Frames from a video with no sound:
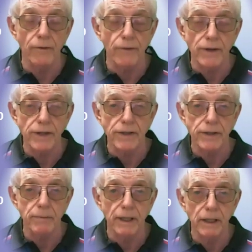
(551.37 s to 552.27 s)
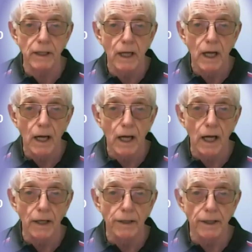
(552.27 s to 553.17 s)
This has to be
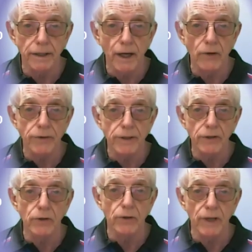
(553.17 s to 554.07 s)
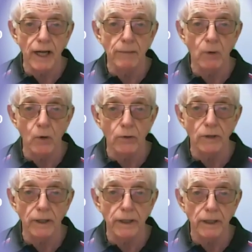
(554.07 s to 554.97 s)
an account in your name
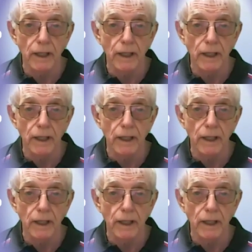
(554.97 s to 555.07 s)
only.